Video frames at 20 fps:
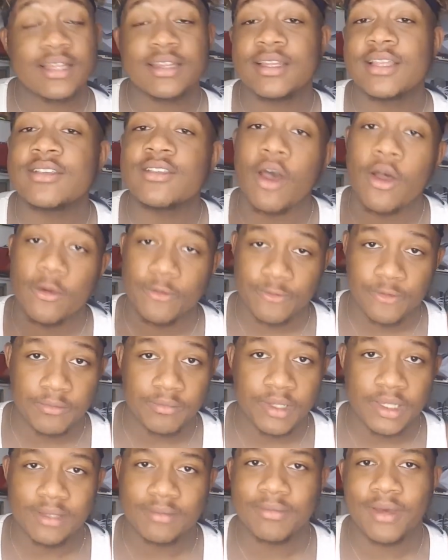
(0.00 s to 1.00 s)
these aren't for
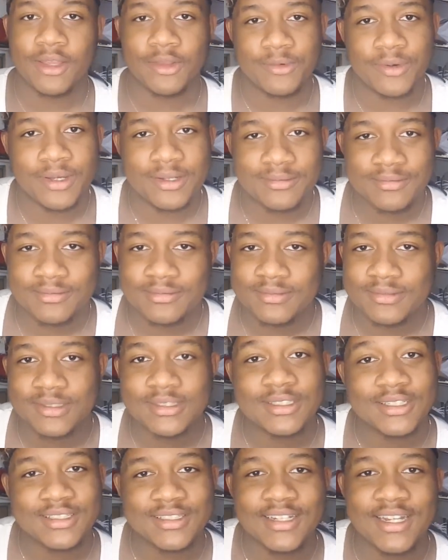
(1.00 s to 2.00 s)
me, by the way.
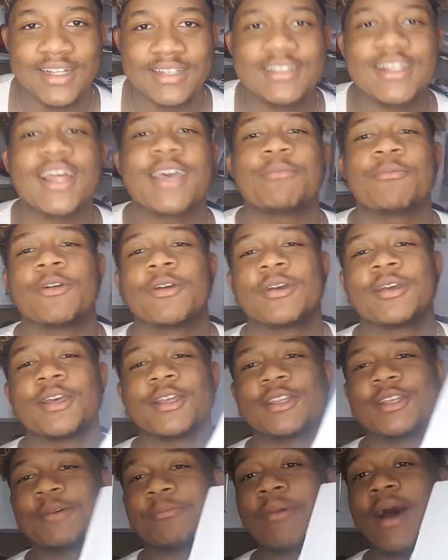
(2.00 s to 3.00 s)
Just disclaimer.
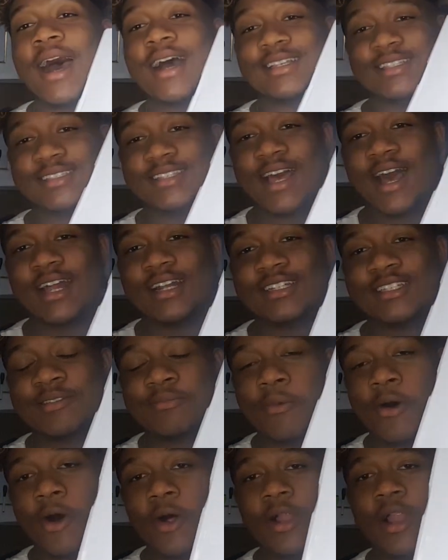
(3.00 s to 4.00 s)
The box is kinda
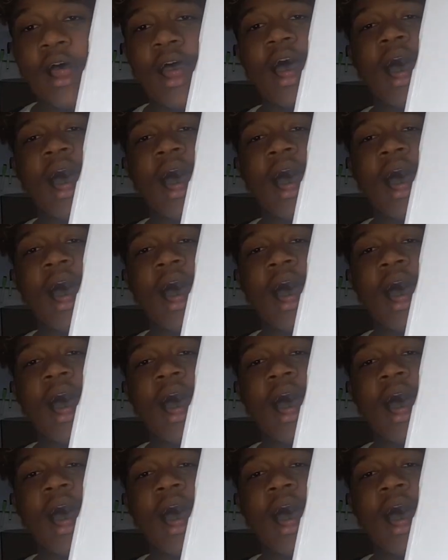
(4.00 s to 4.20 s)
small.